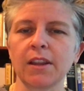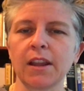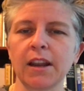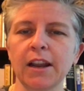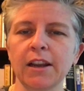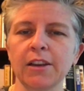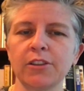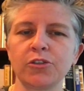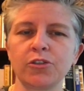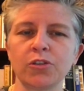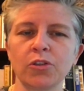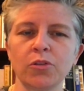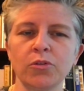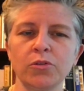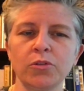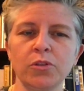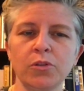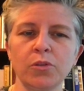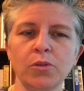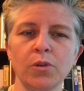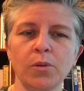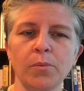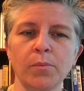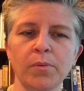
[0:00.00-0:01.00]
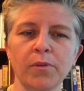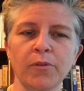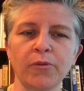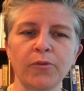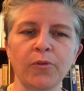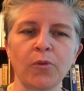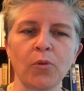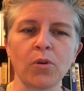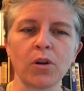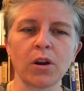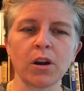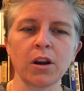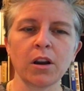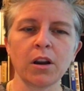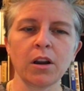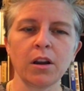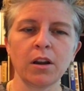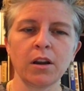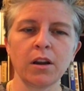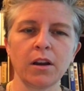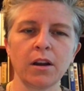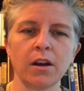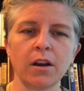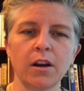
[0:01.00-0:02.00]
that I showed you before
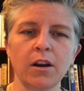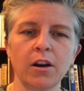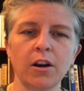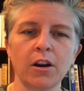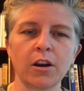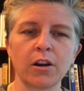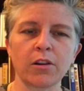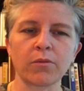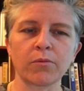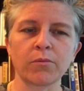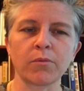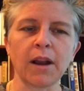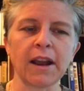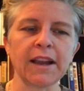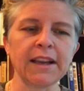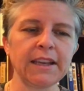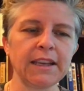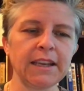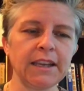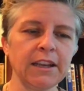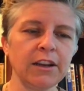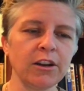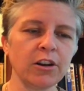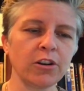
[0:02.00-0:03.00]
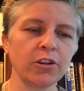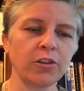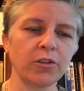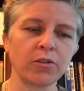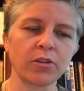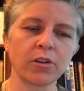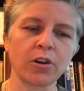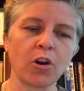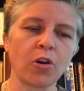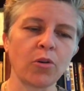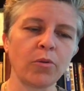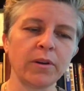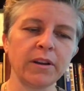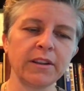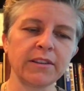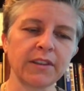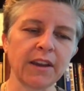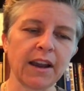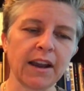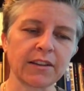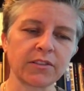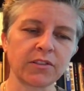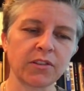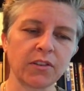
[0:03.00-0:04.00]
are right here. You can always
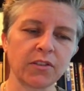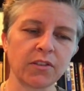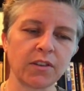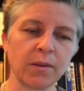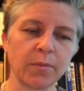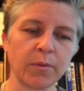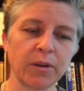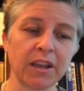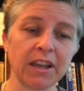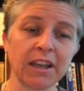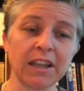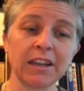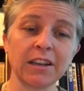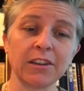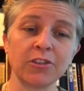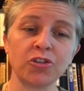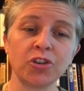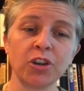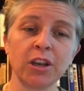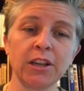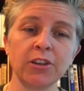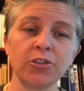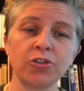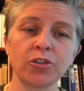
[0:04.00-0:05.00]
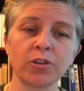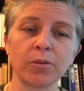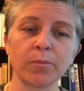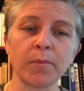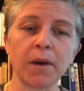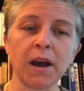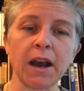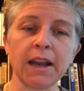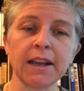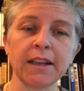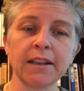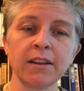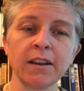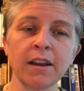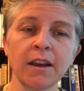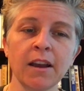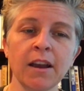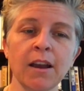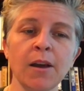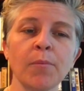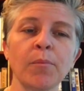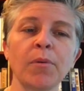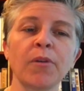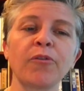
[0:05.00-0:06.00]
access them again and change your mind.
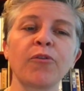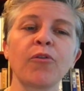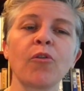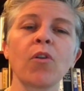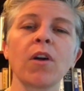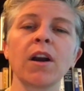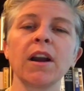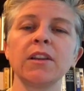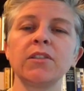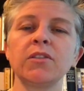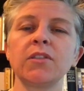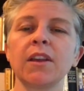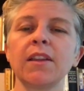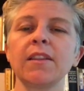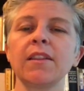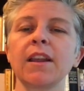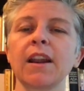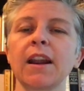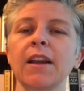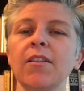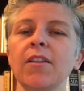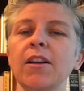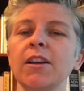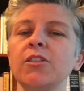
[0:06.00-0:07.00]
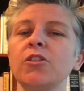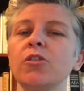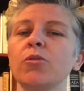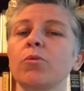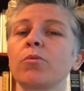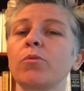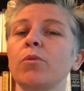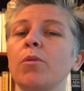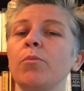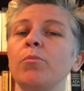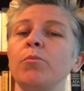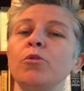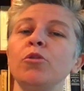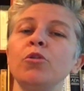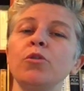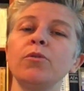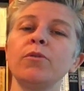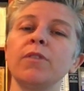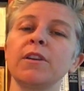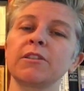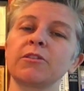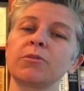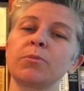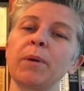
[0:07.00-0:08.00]
Before I said that I like to
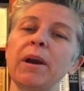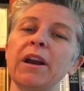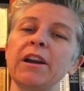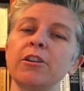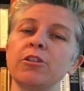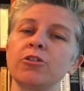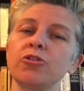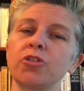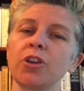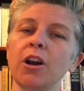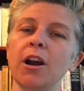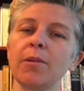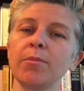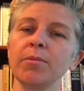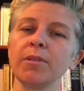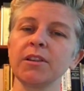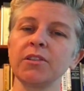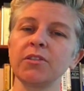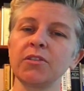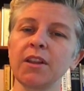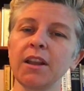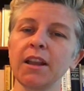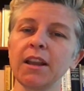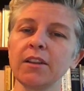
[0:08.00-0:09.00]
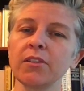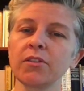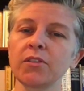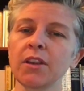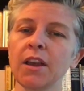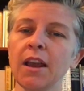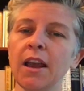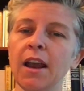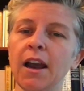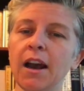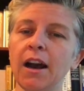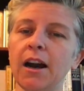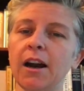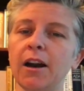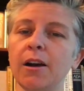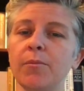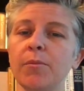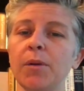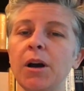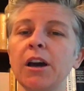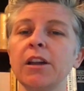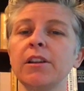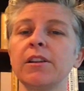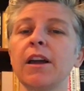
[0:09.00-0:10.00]
remove expired job listings.
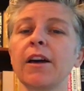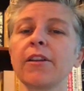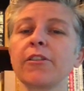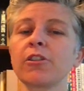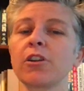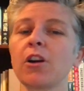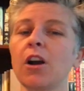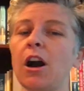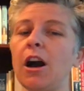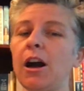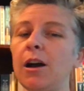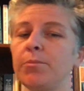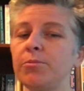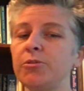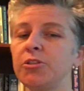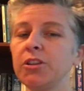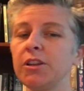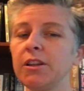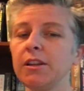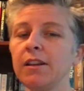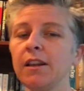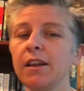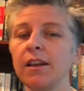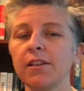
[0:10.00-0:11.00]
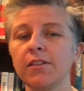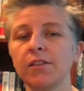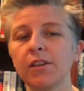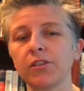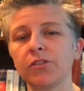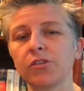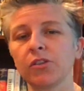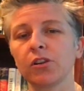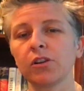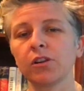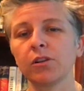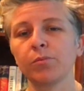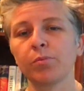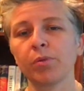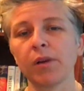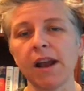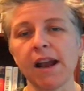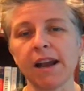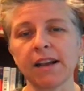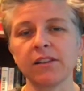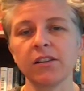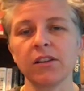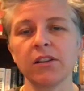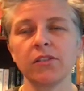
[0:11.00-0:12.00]
Another option that's a good
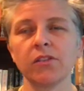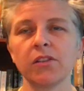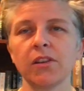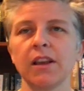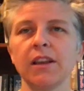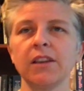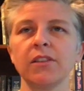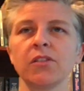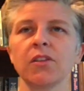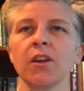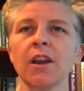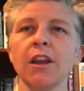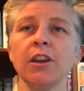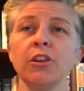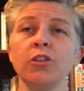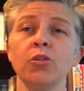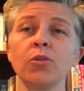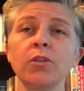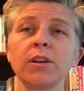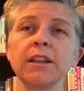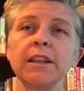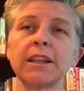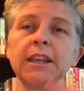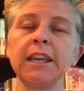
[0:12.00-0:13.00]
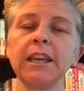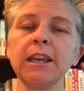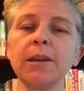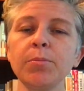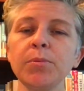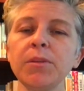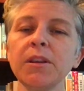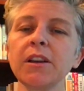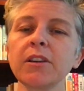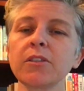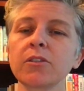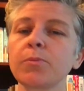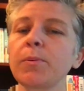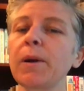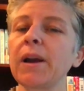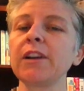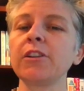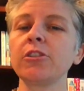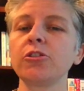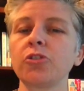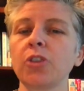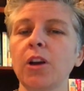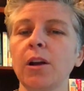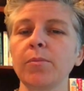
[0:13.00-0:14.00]
practice is you can keep the
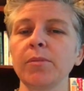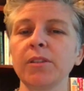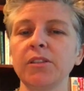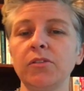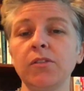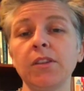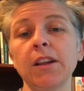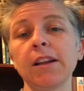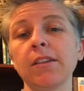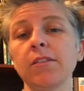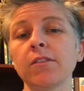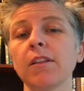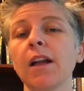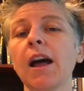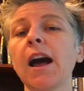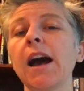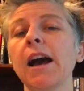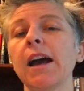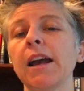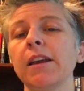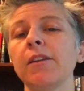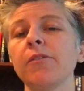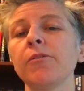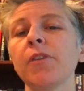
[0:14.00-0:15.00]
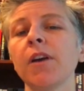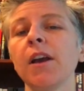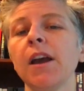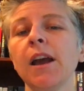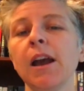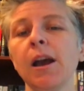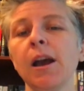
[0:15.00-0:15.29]
expired job listing live,